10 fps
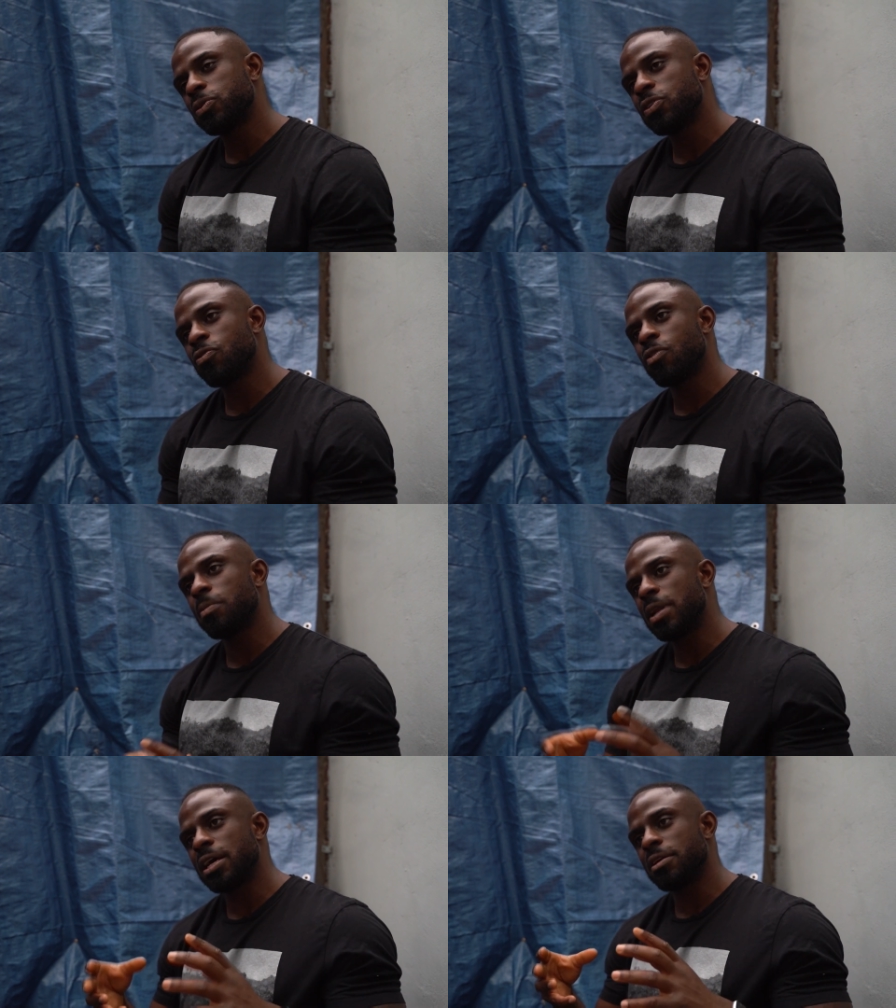mostly grew
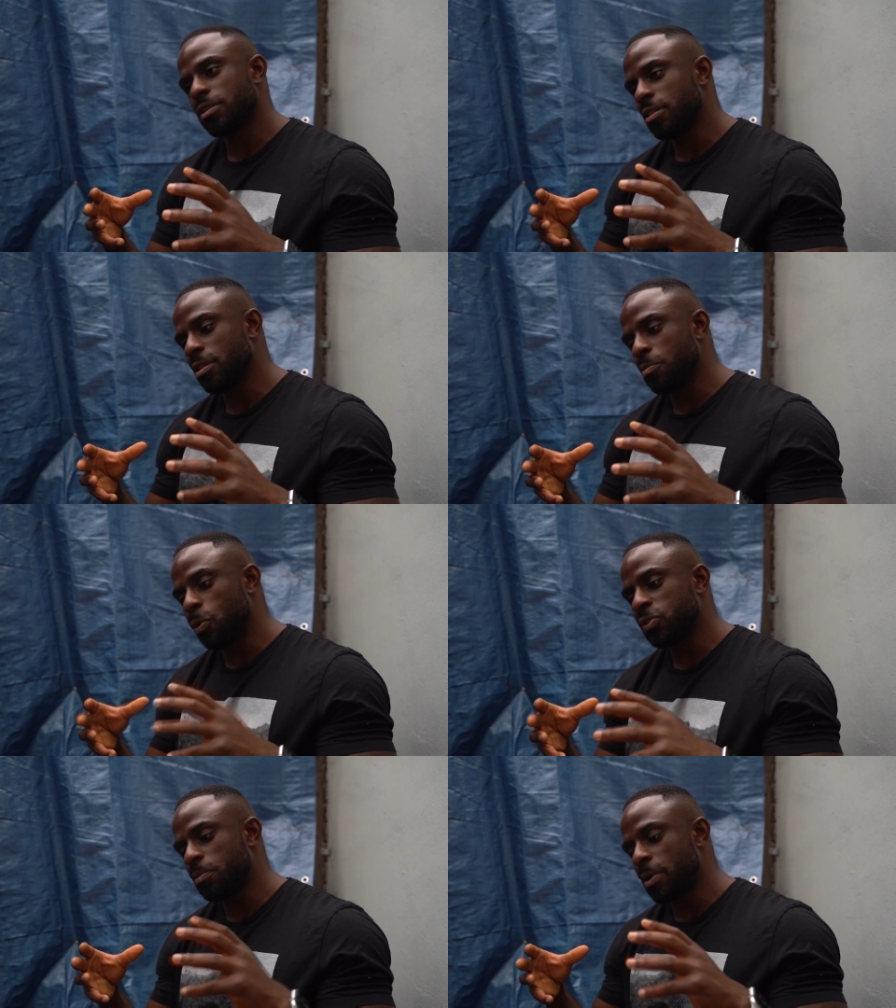up like.
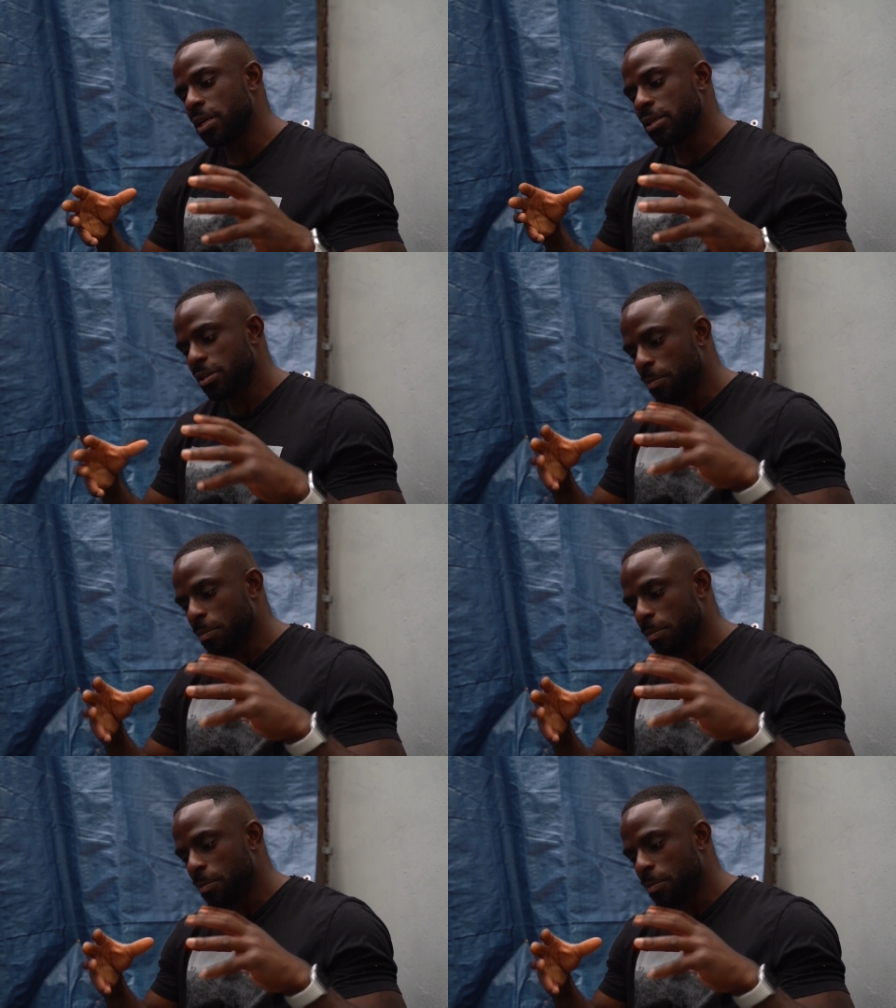Most of my